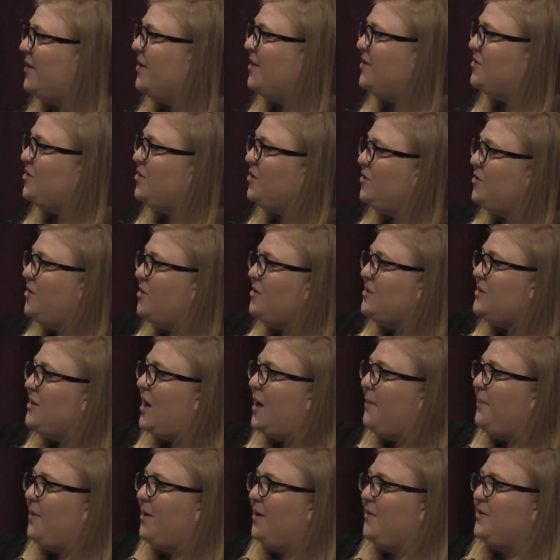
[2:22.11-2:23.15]
So you'll notice
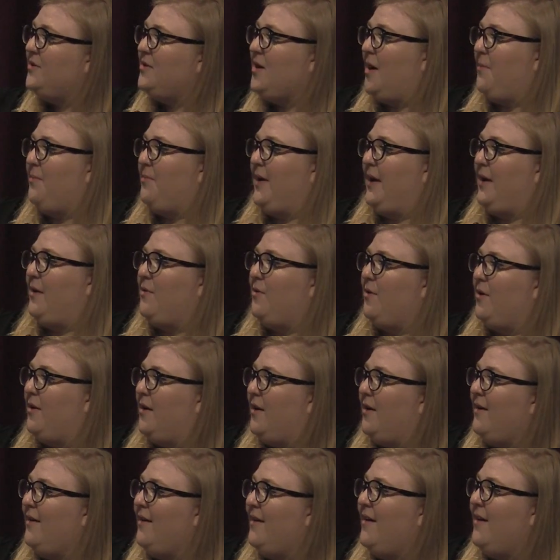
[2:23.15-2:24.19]
up here in the top right
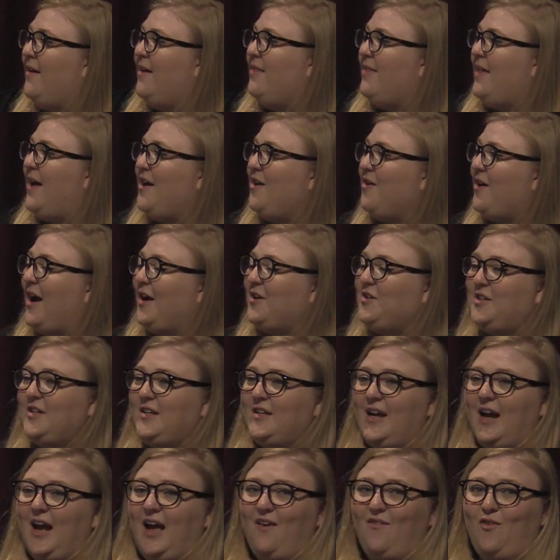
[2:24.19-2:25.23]
corner that you're actually
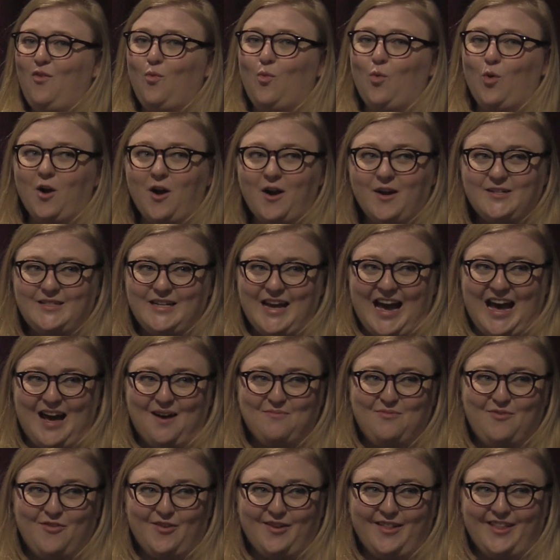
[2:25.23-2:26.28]
going to have a work
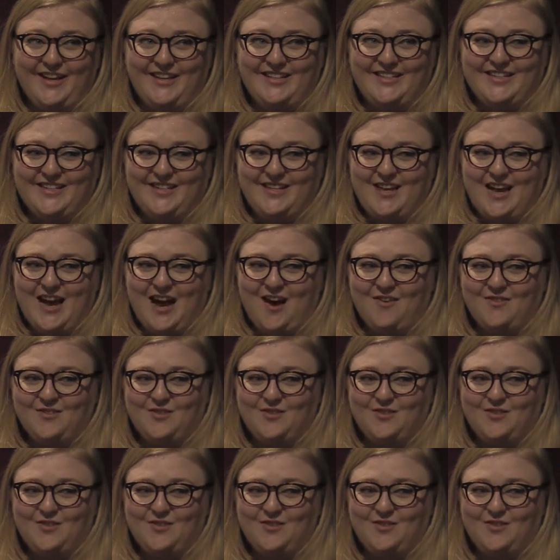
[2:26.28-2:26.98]
tab for LinkedIn now.